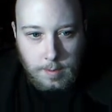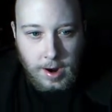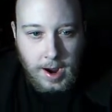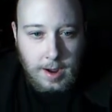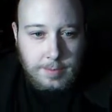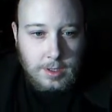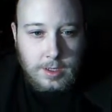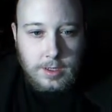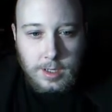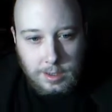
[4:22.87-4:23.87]
Perhaps
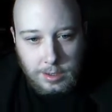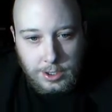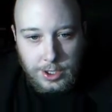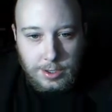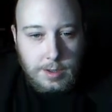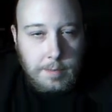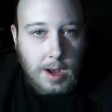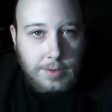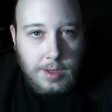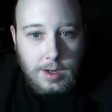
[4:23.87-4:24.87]
this isn't just
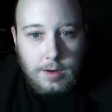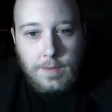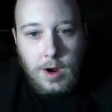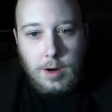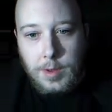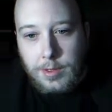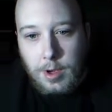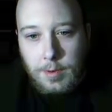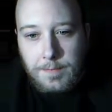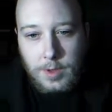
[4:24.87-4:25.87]
about the environment,
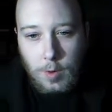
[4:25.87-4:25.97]
though.